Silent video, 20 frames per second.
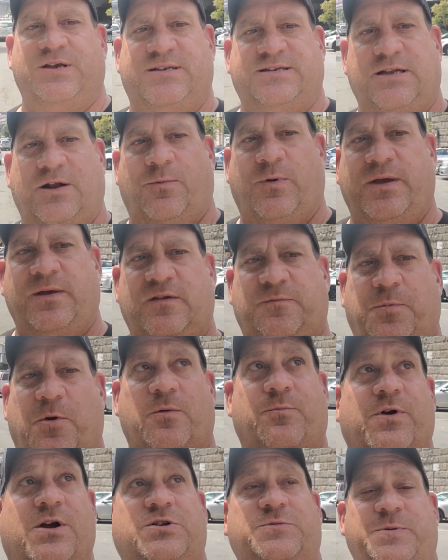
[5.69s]
See the
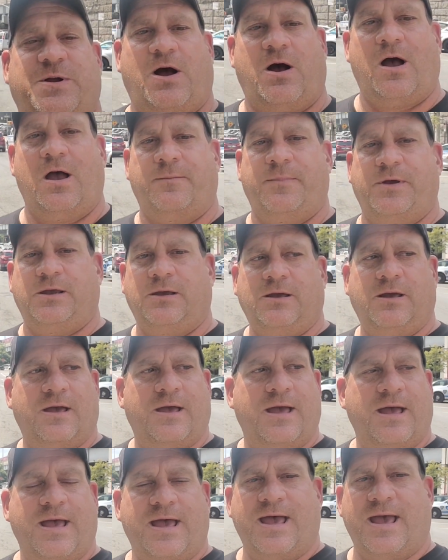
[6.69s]
Williamsburg Bridge behind me,
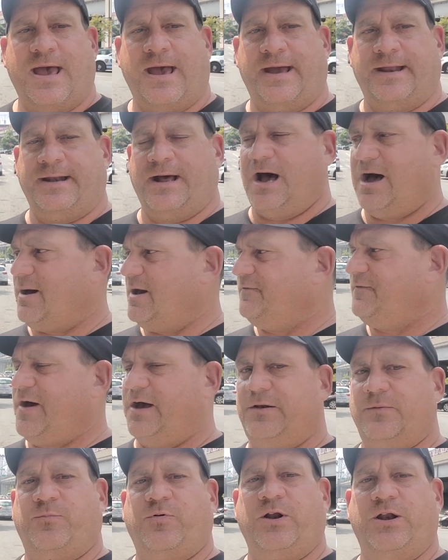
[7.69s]
and I
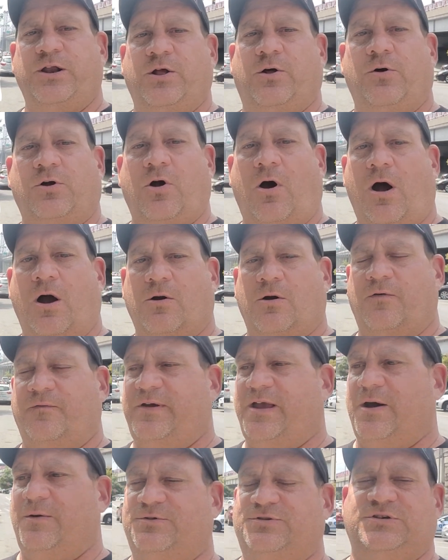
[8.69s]
found a pretty old car over
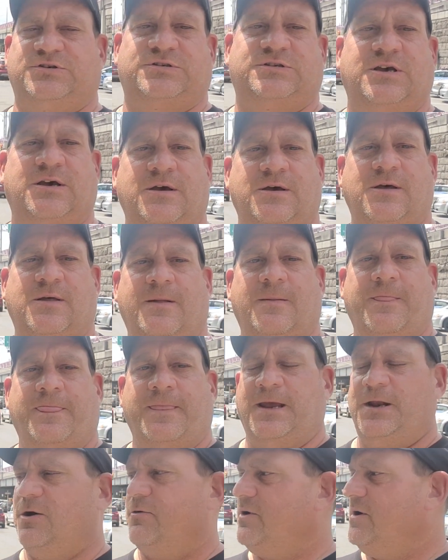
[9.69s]
here, which is,
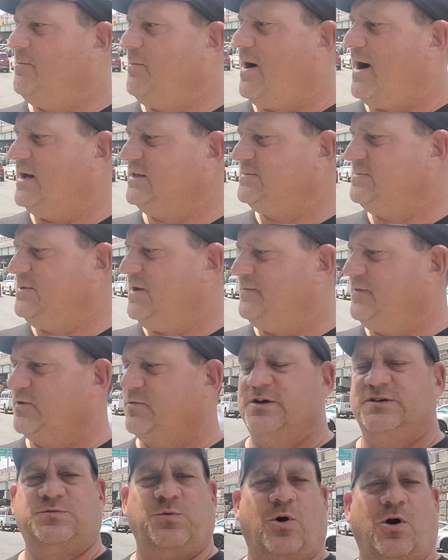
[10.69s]
reminds me of the
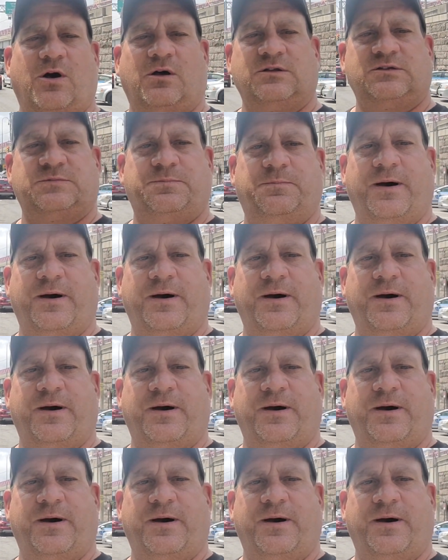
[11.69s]
Griswolds.